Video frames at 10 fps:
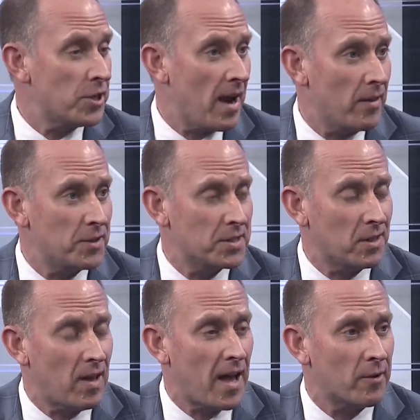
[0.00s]
challenge as
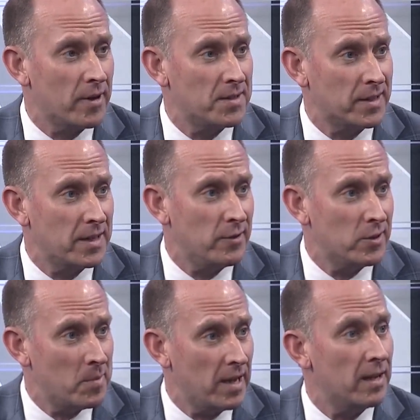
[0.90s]
a lottery is to continue
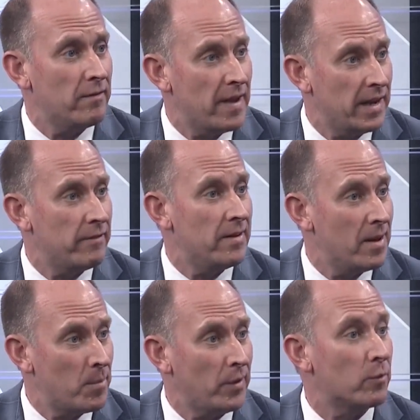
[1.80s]
to be innovative and
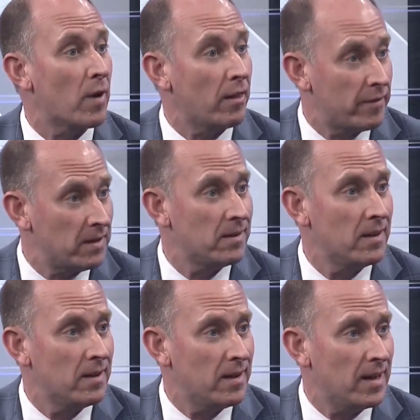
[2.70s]
nimble and relevant
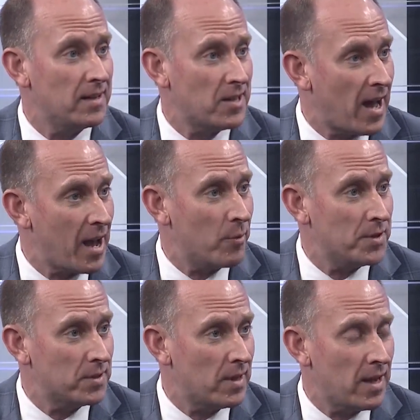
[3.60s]
uh, to
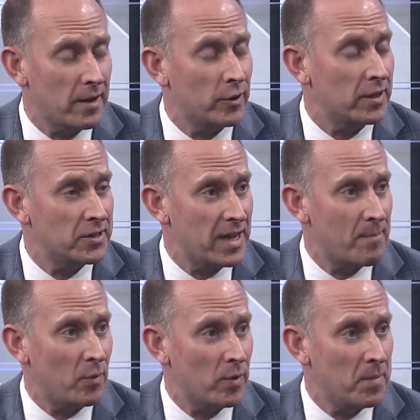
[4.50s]
Iowans. Uh, a good
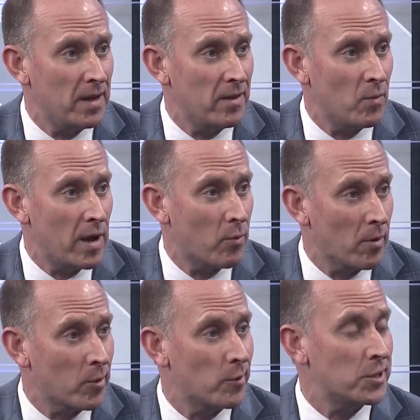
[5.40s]
example would be the way we're
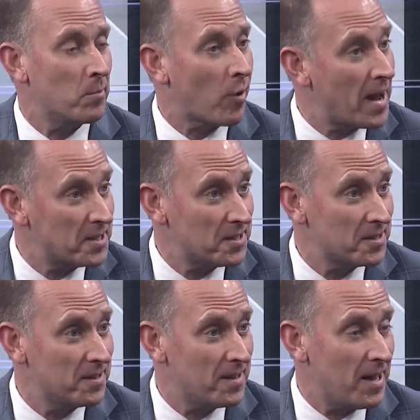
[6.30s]
approaching
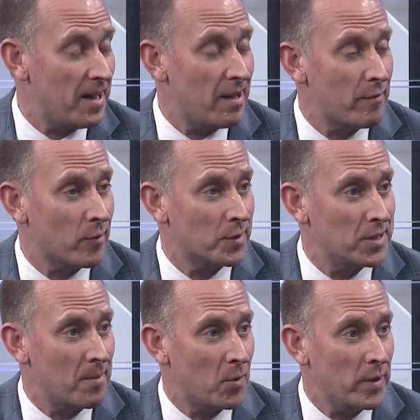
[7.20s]
prizes. Uh, for
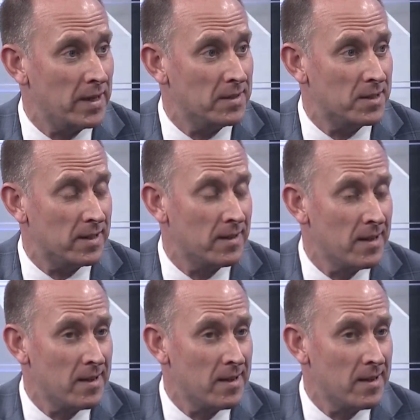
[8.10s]
example, we need to